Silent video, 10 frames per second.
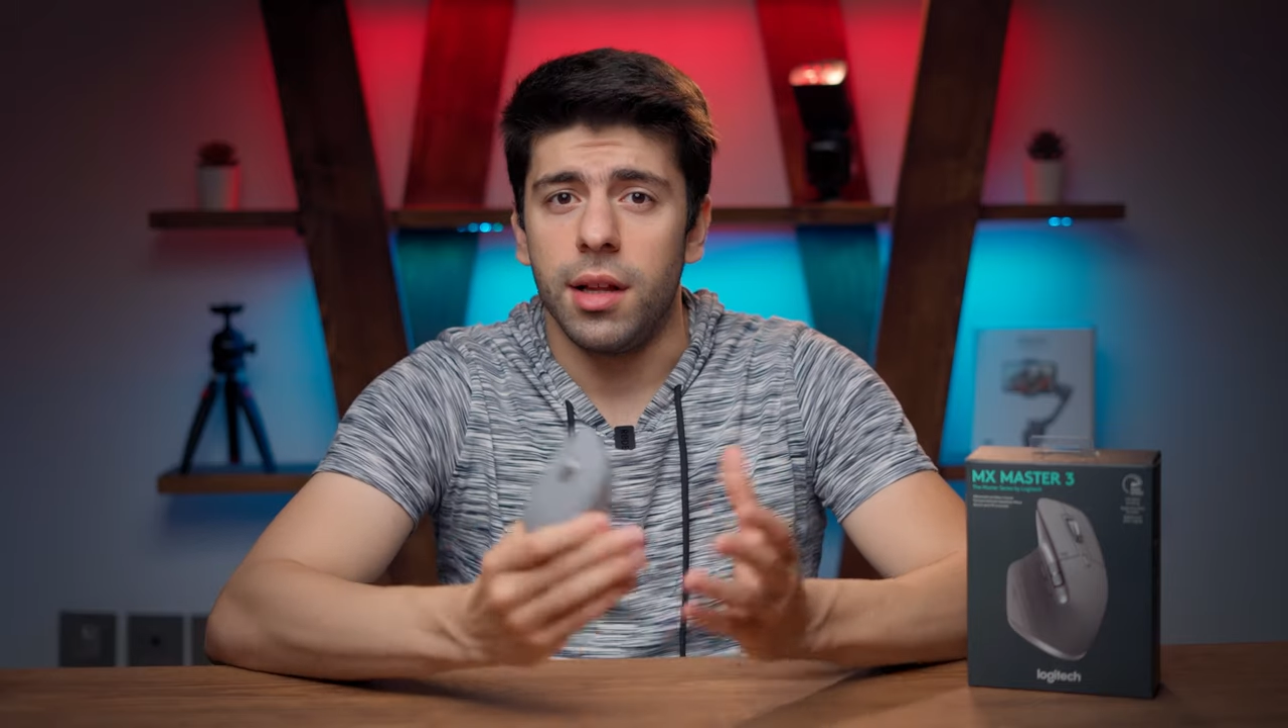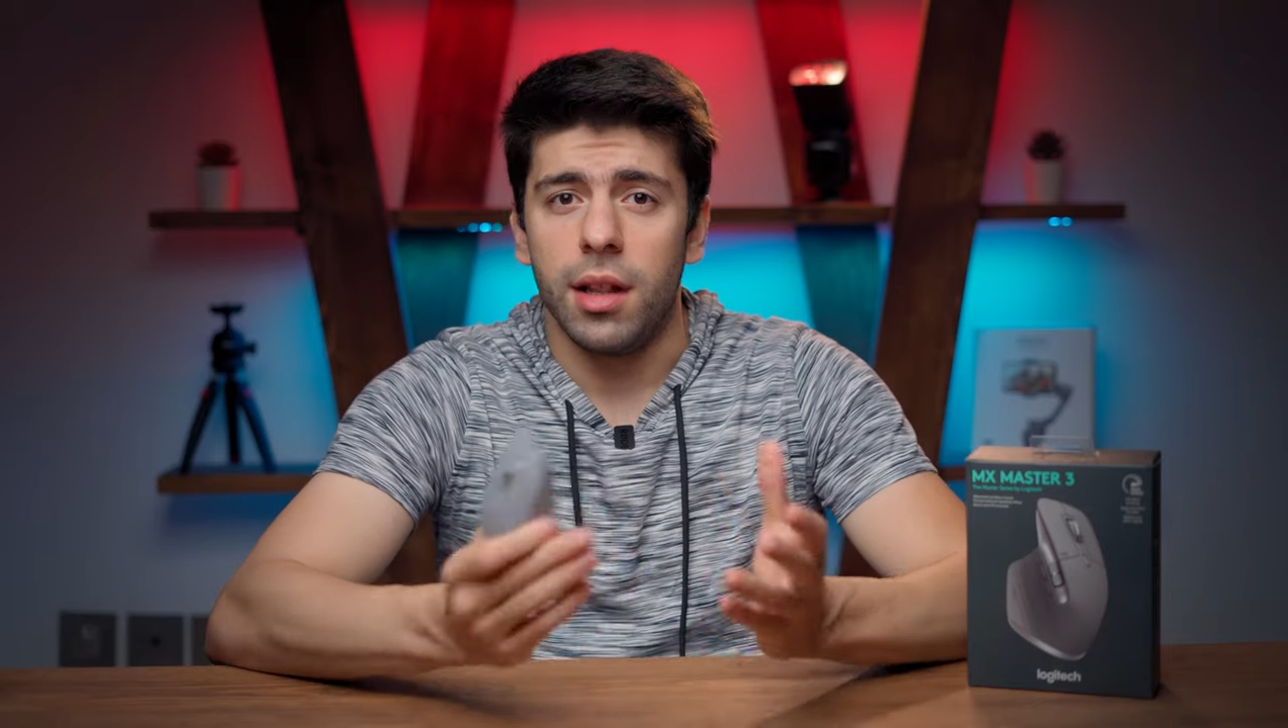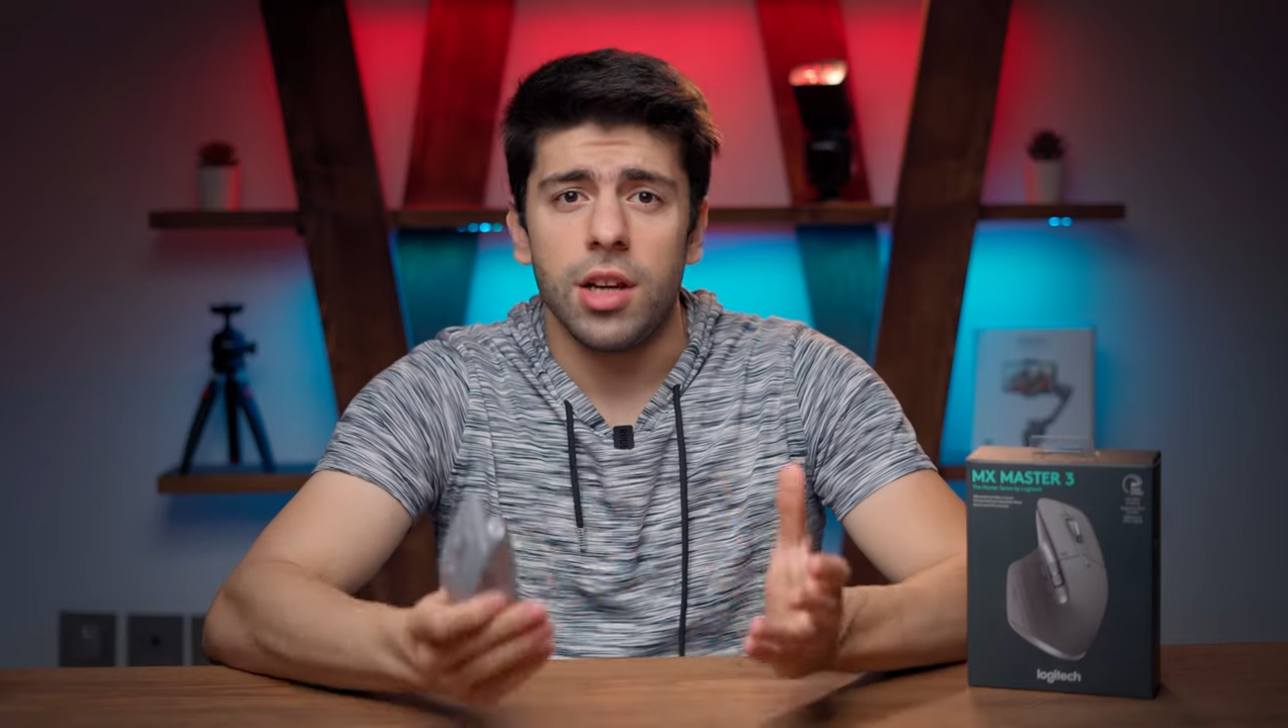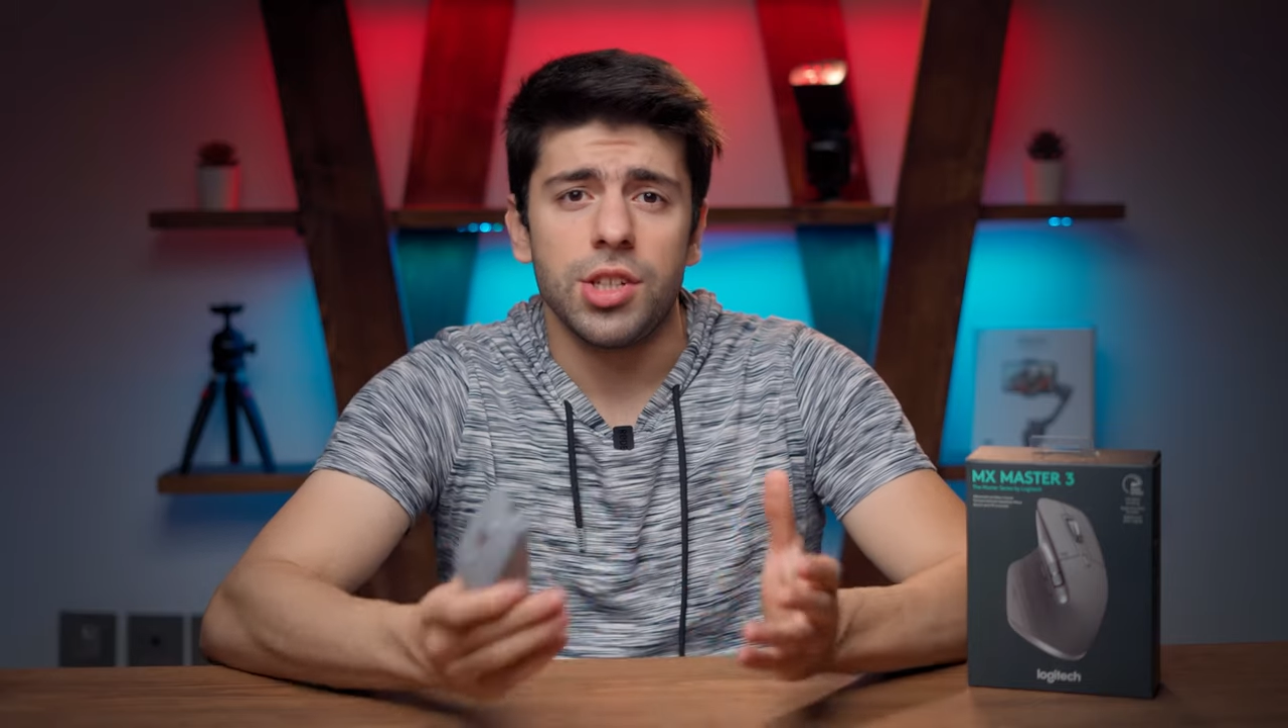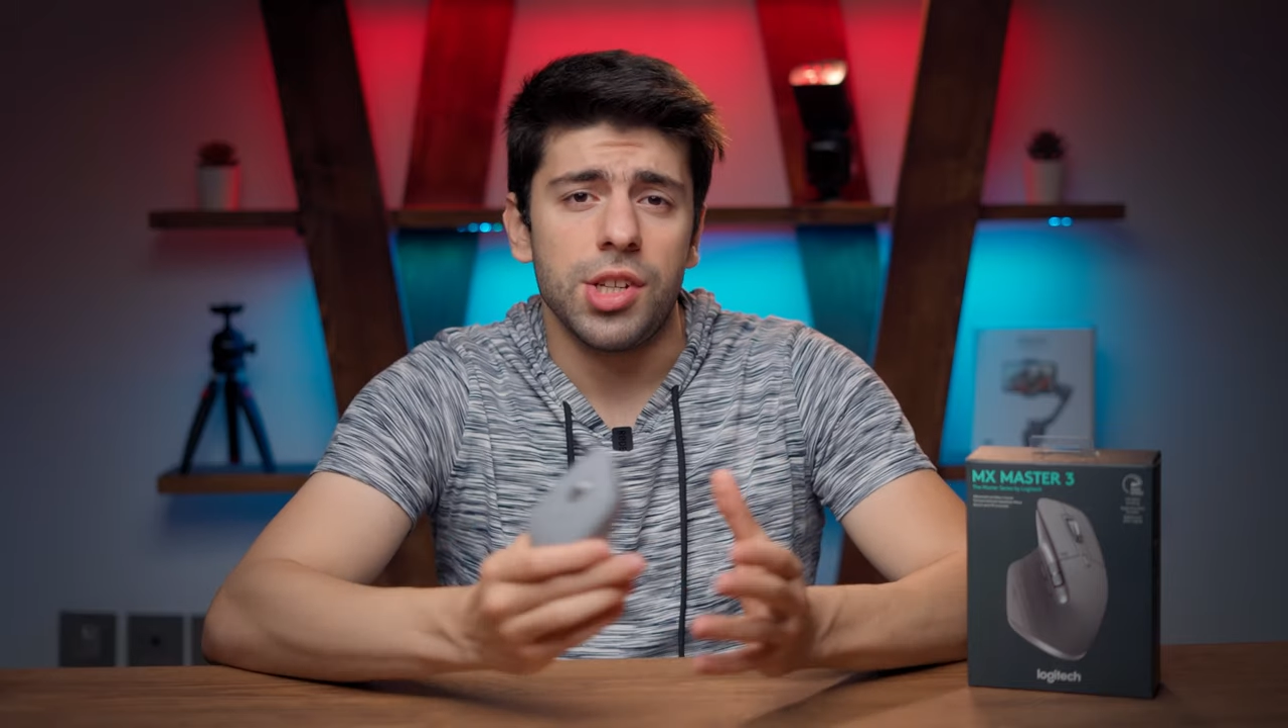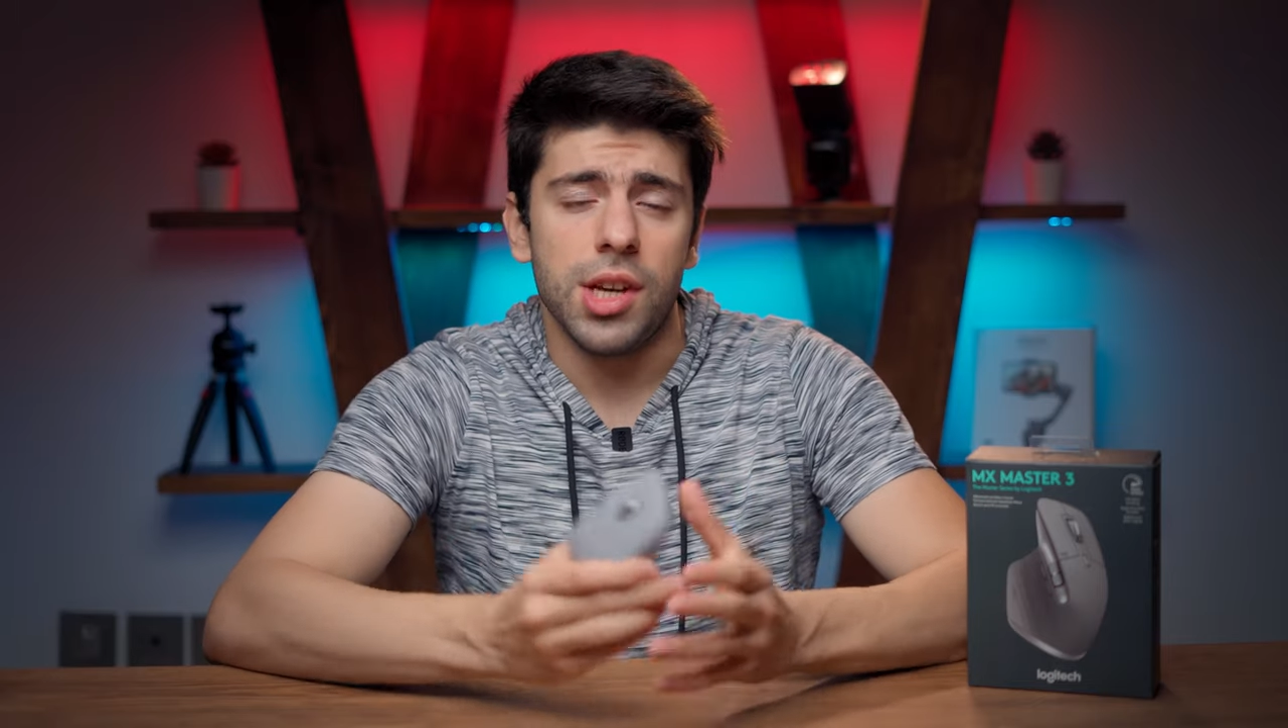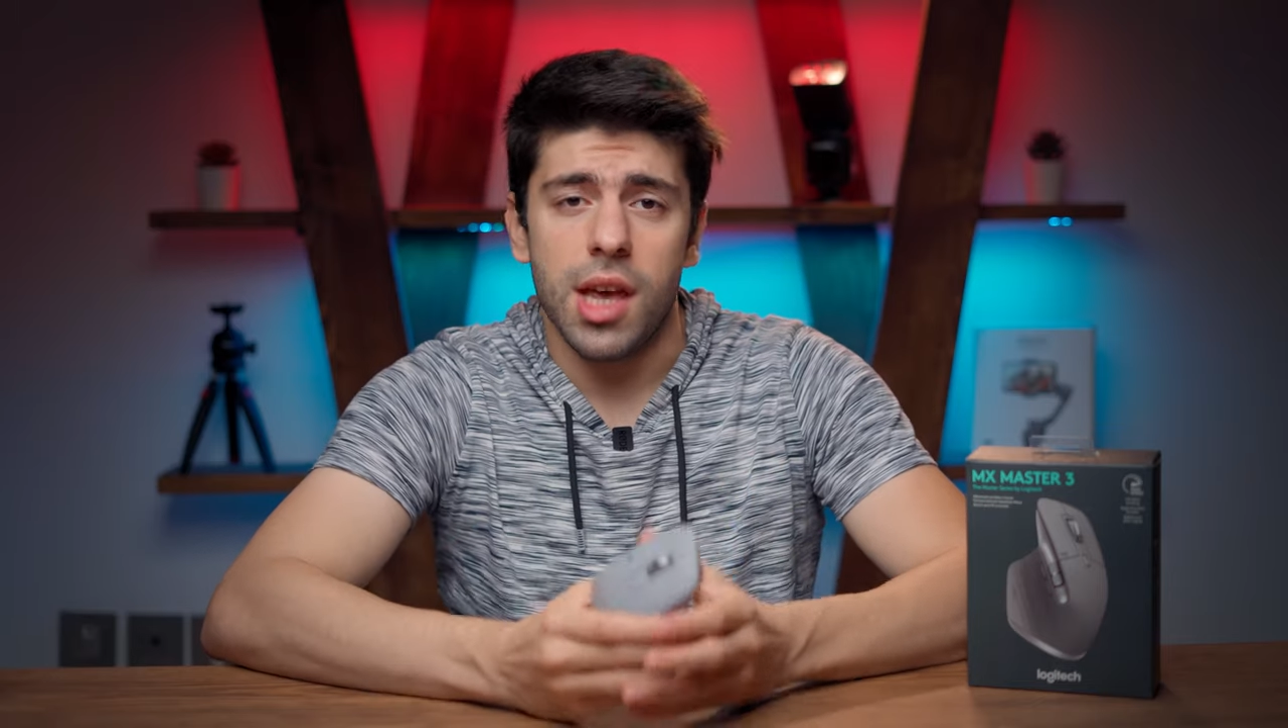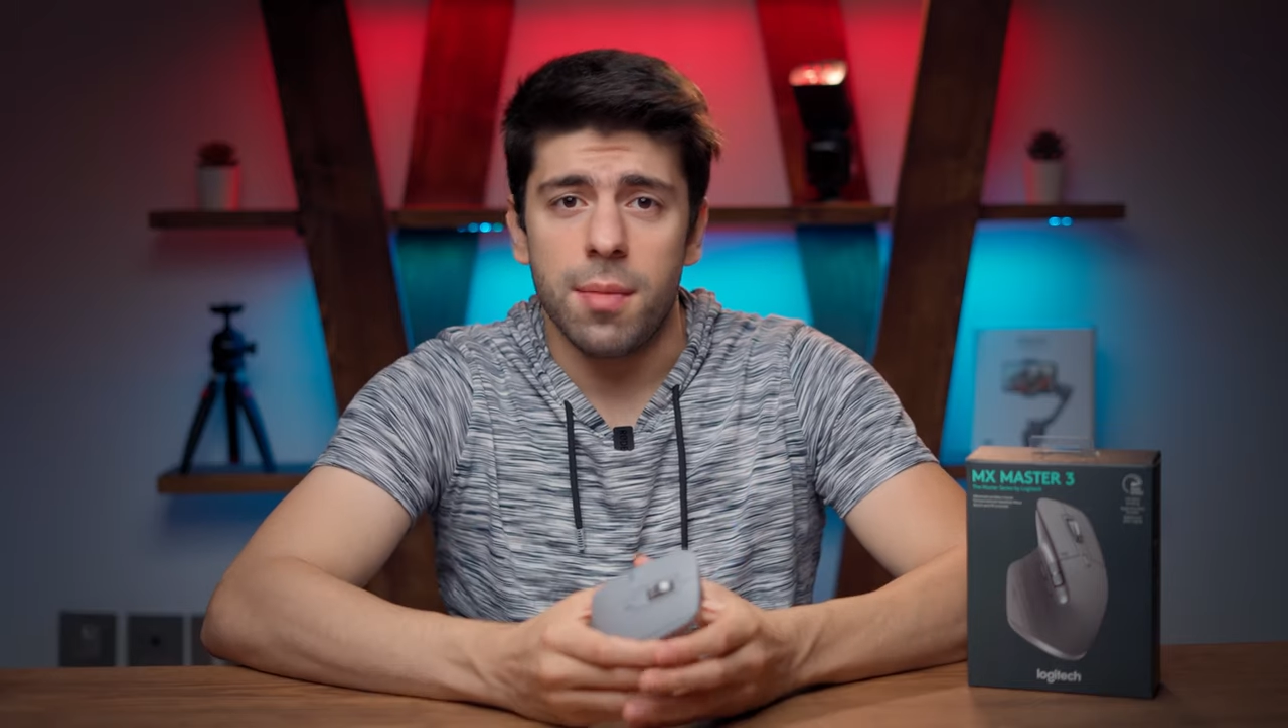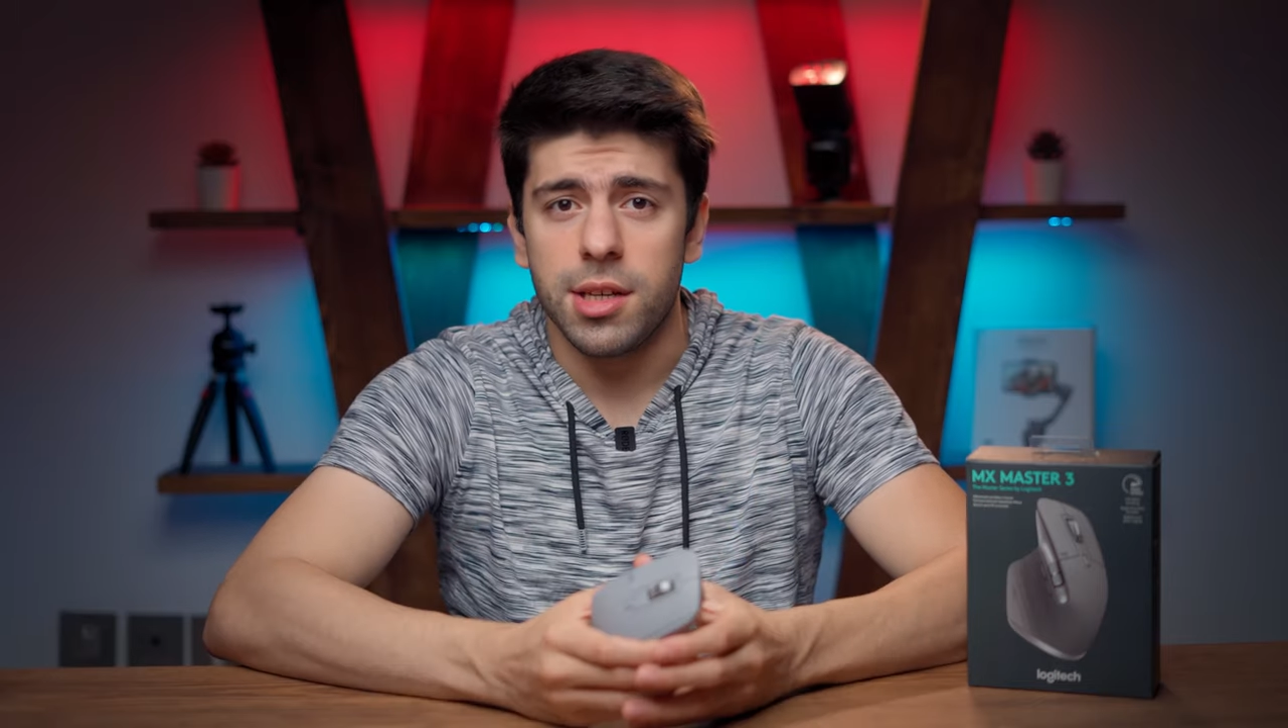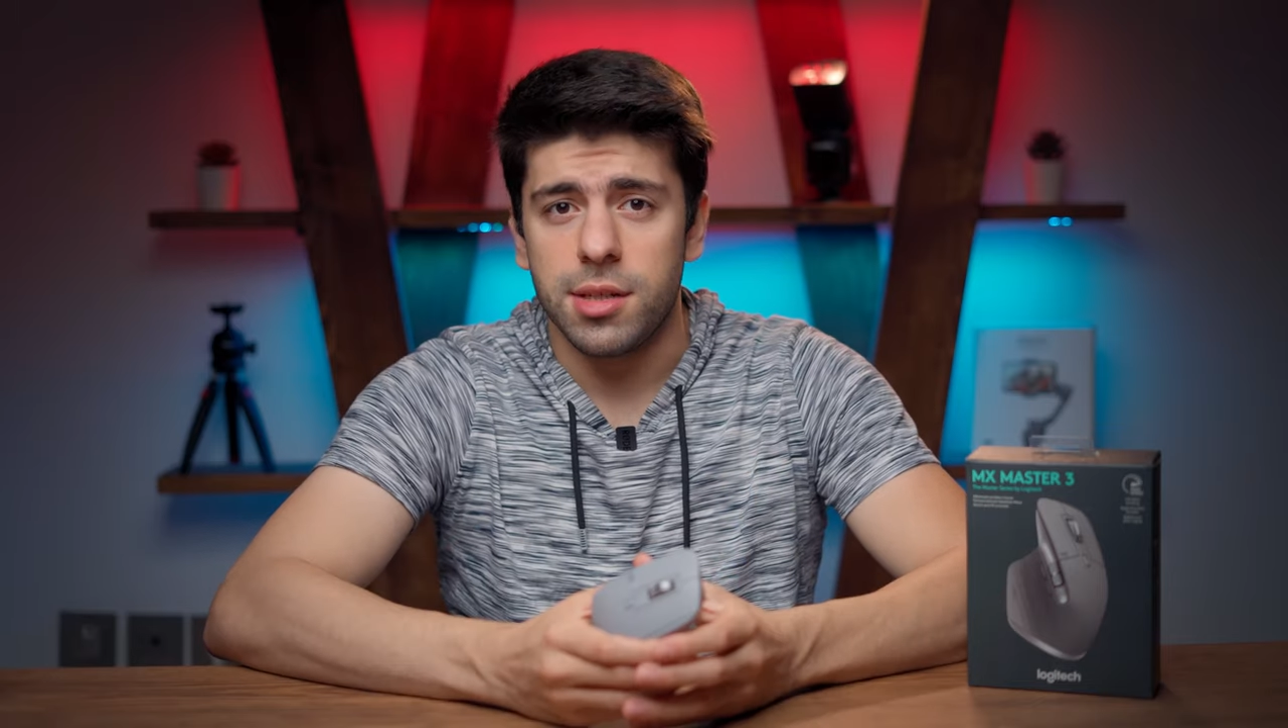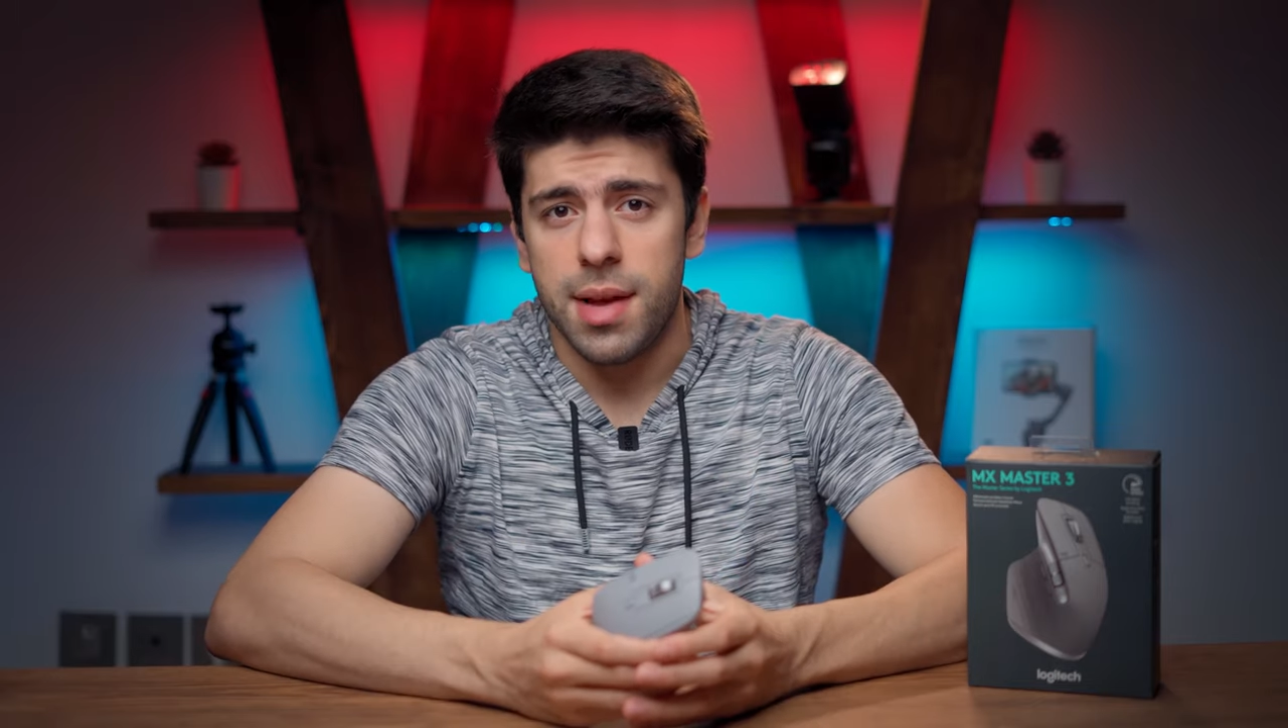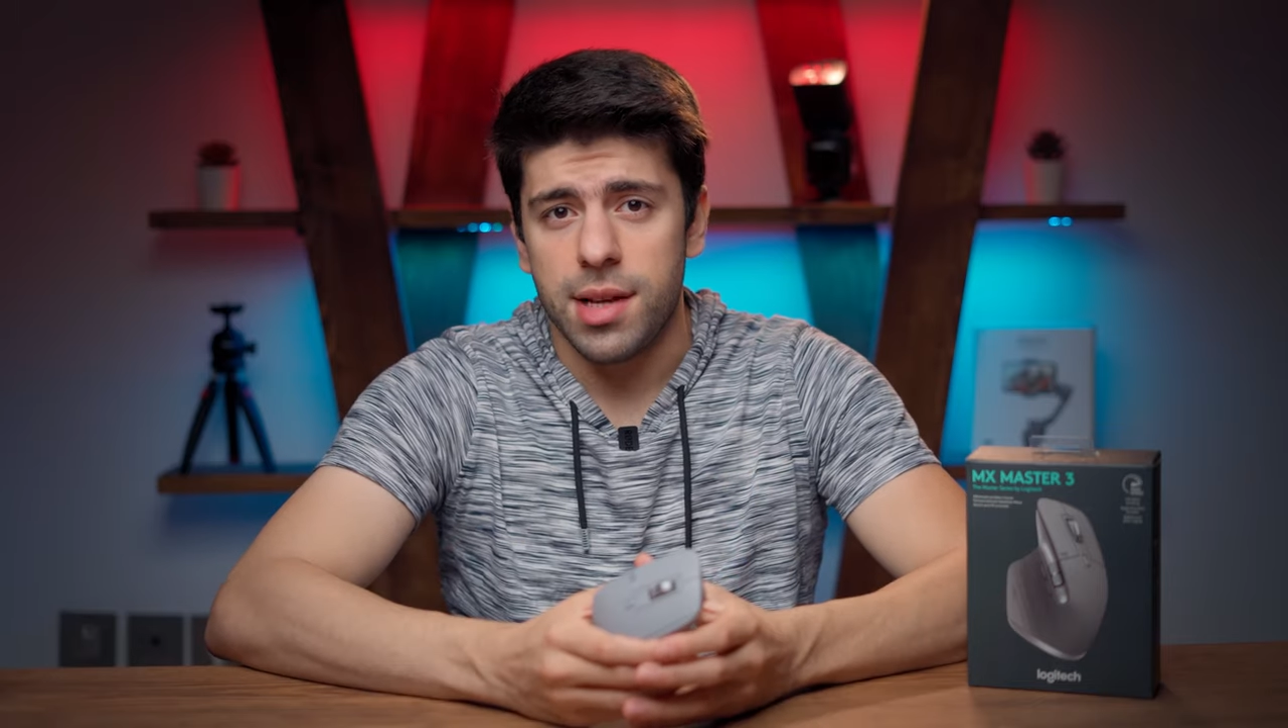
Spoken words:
the Logitech MX